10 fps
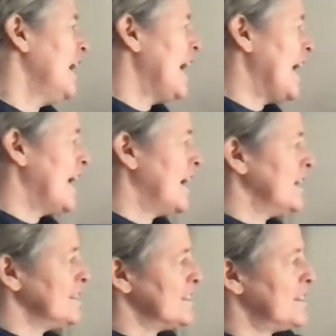
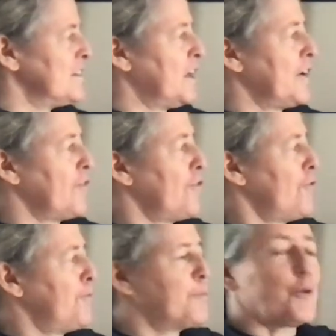And life
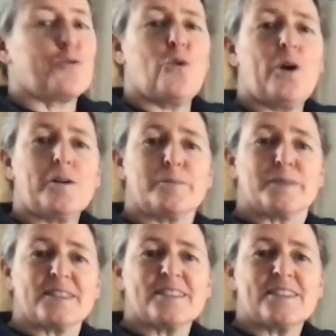
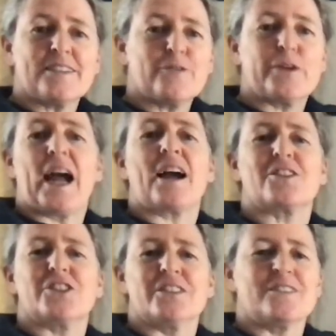performs
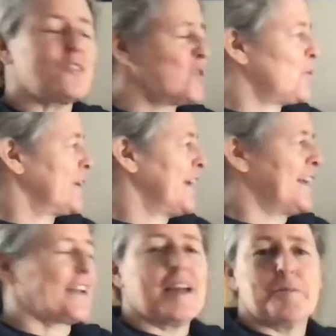reactions,
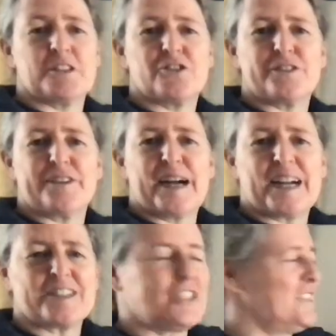organic chemistry
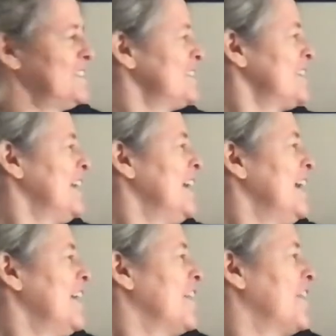reactions,
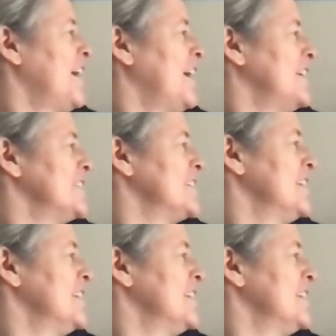that